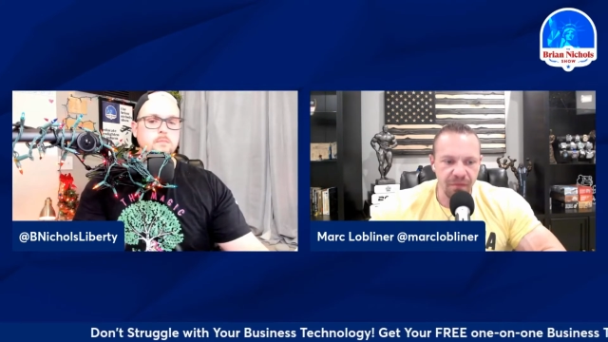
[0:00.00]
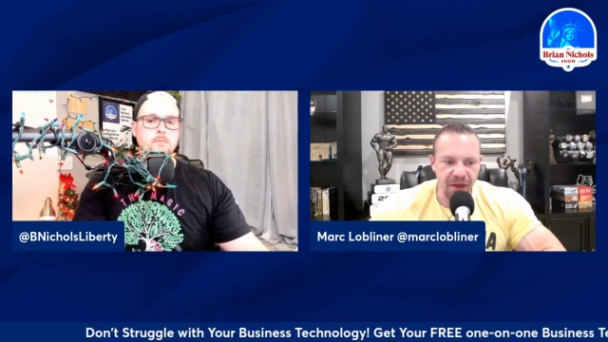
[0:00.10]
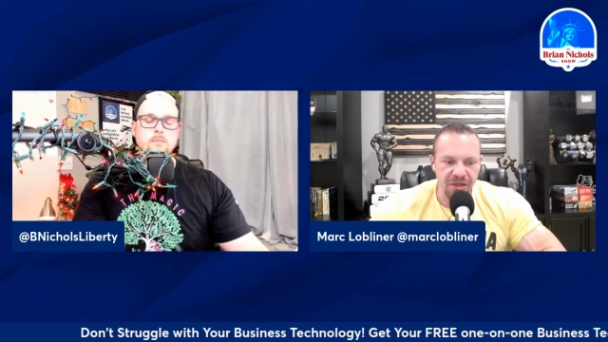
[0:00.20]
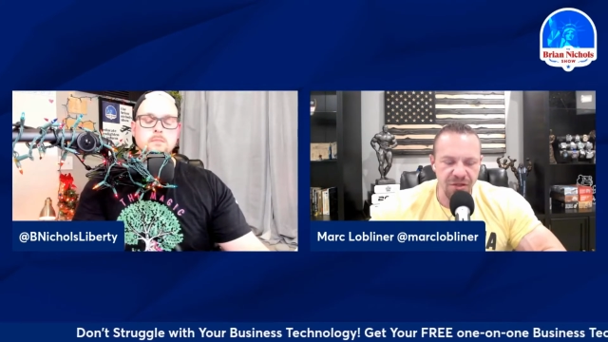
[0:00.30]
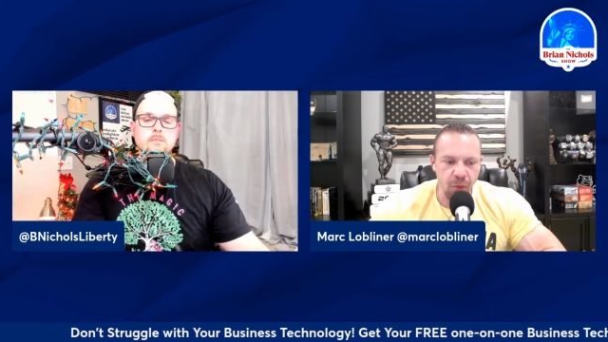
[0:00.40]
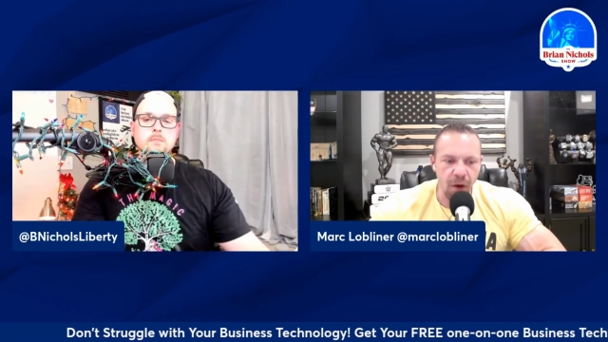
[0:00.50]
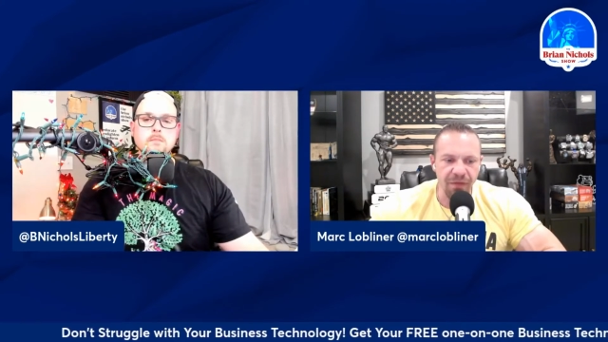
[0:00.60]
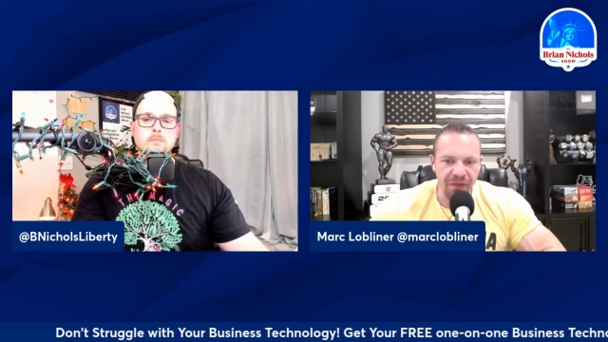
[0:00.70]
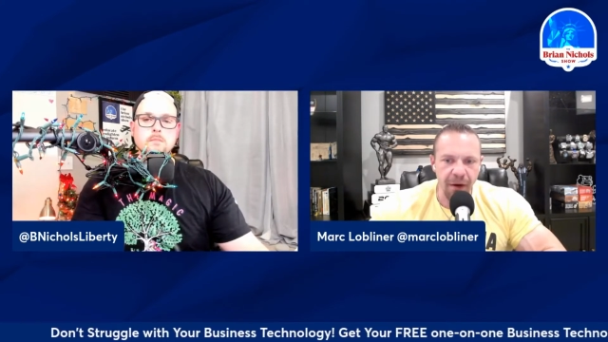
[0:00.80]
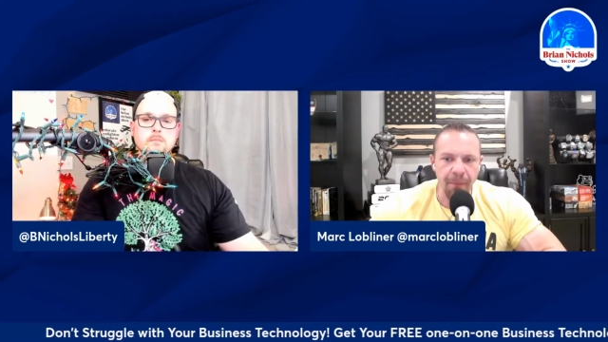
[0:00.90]
Speaker 1: They just
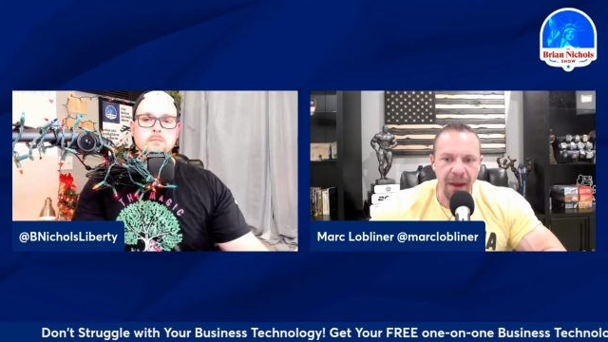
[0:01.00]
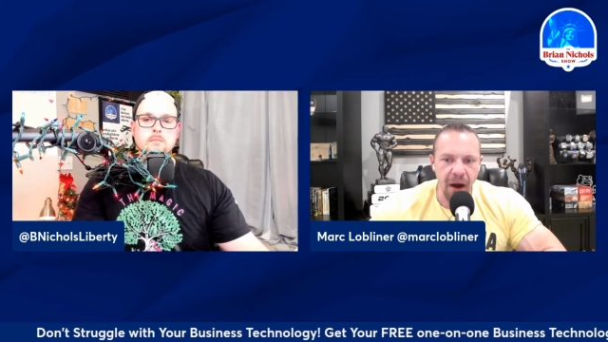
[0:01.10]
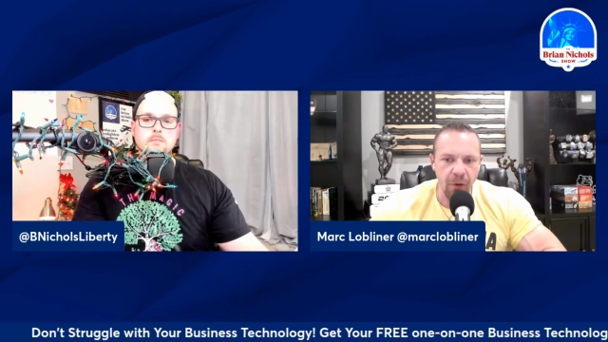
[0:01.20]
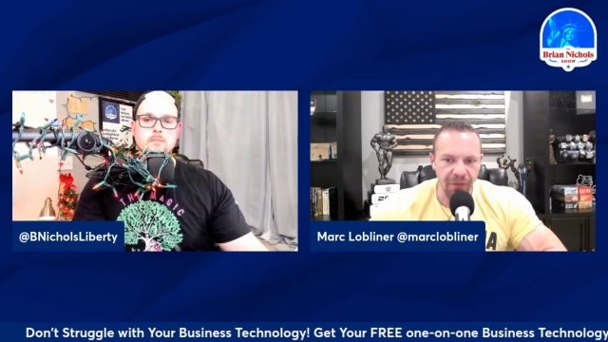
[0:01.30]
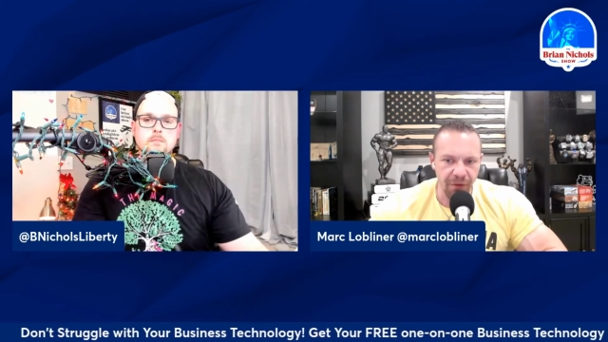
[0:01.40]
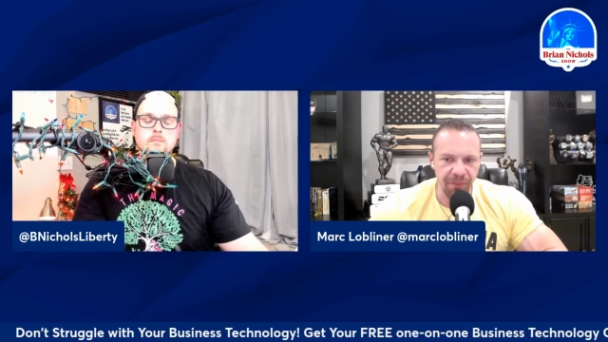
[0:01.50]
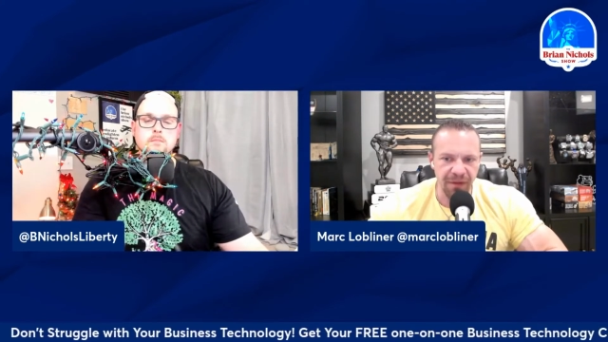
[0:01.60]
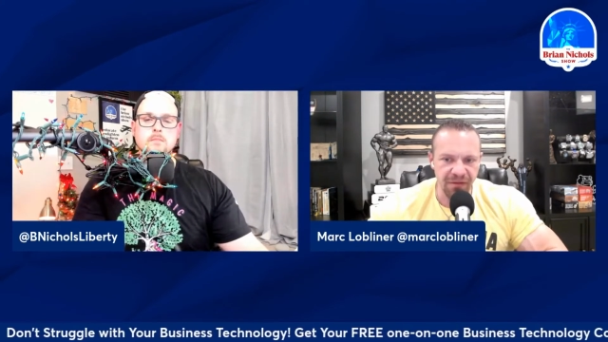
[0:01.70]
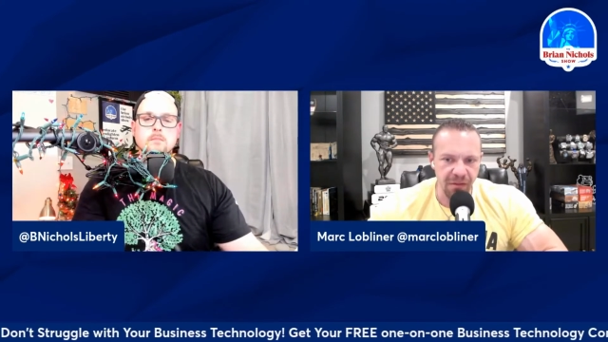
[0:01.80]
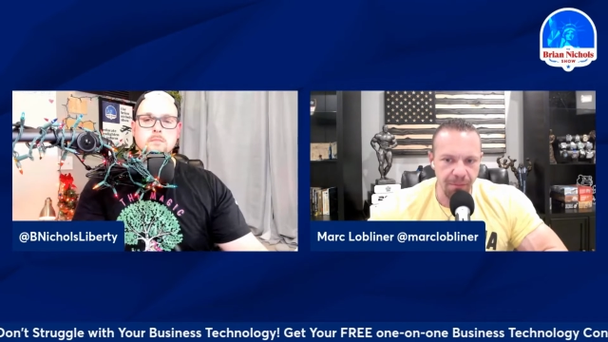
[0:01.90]
want their power and their
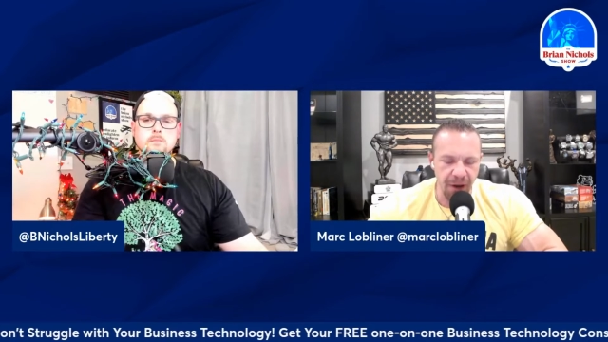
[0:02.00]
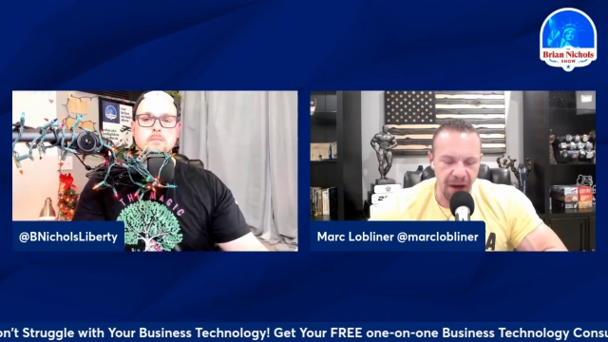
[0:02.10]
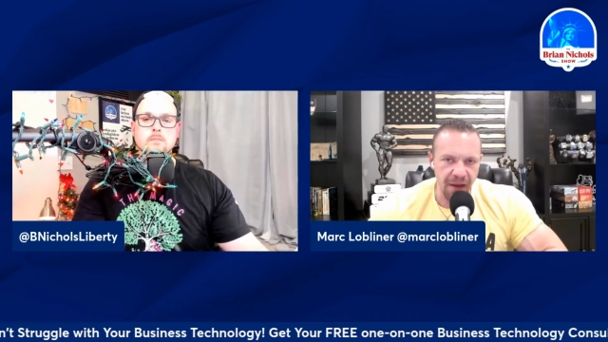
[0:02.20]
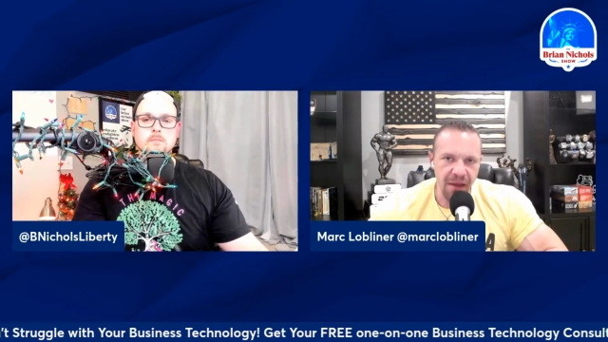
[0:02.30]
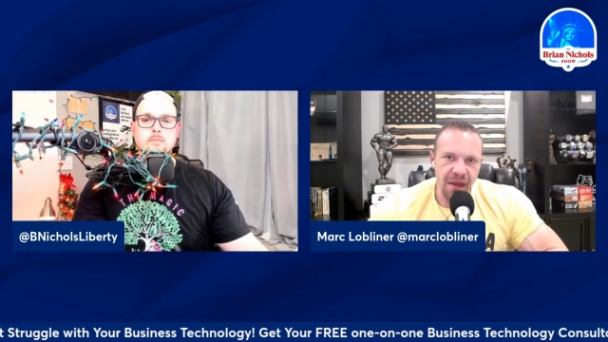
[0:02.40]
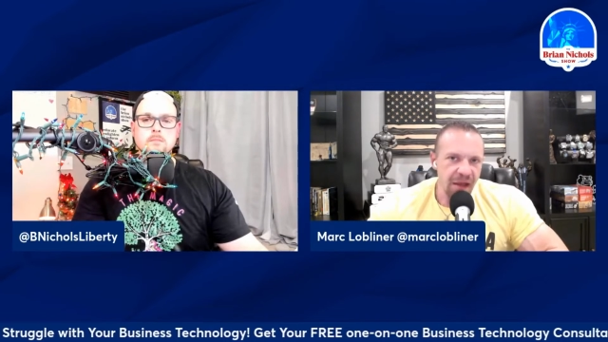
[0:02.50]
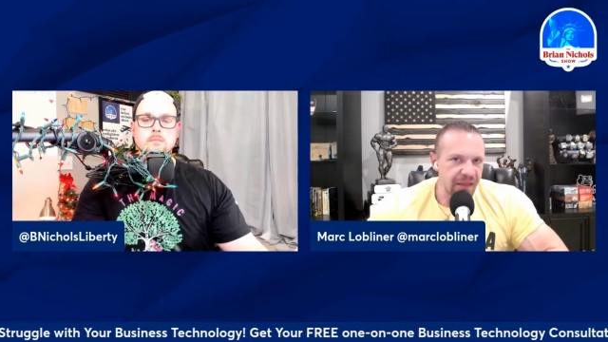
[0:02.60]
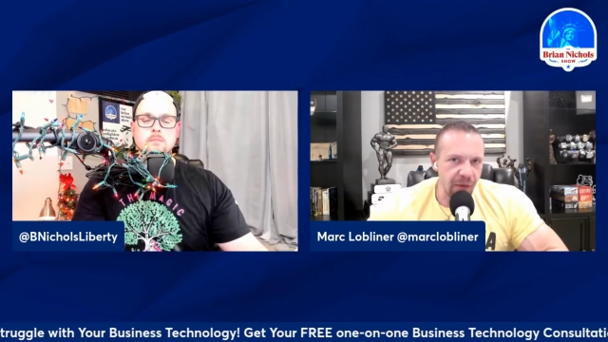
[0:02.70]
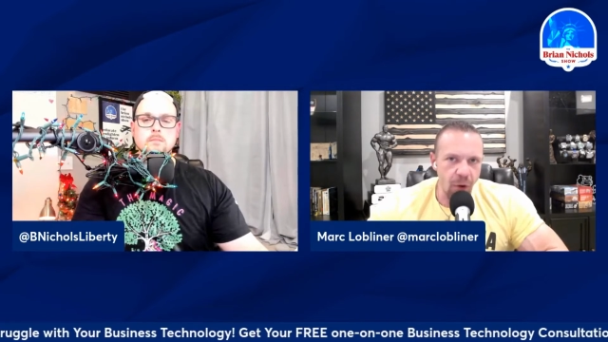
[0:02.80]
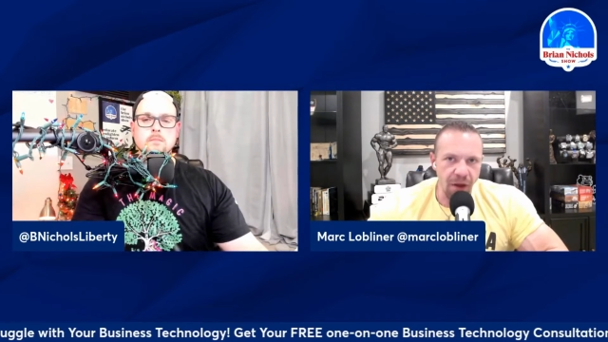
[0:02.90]
piece of the pie.
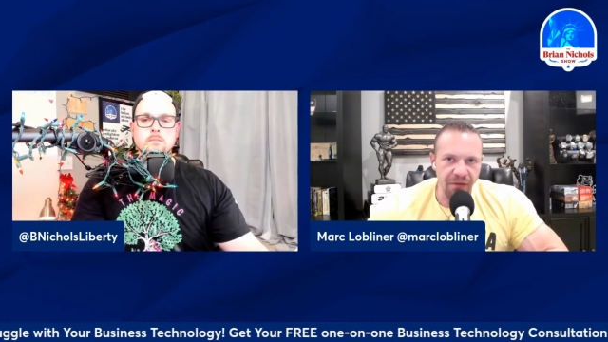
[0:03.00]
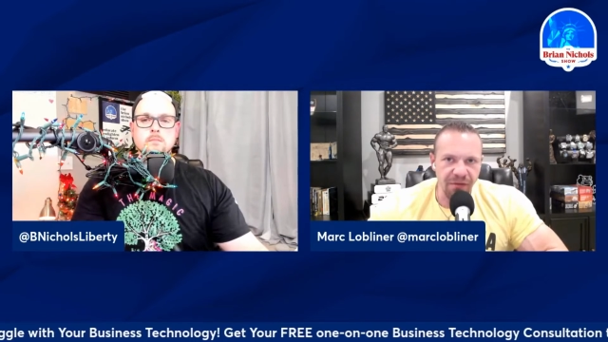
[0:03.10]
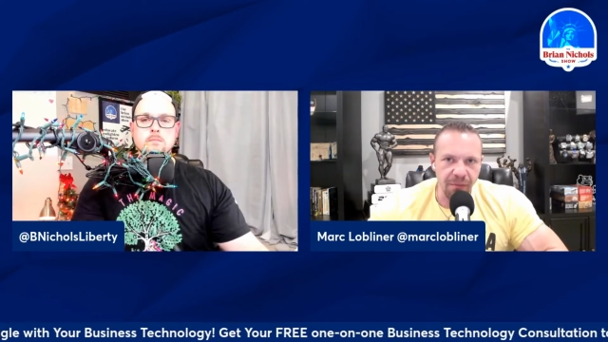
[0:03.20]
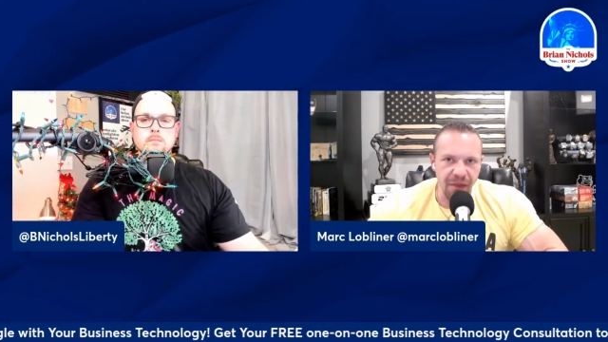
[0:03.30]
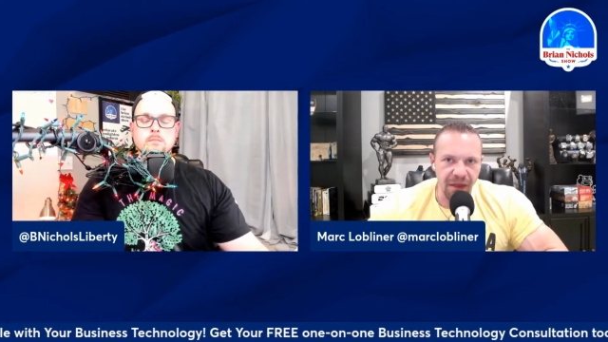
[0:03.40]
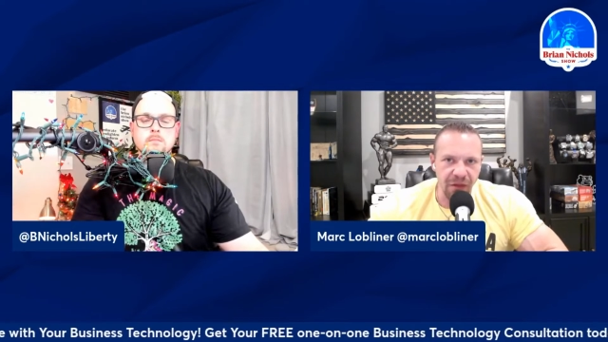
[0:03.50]
They want some of that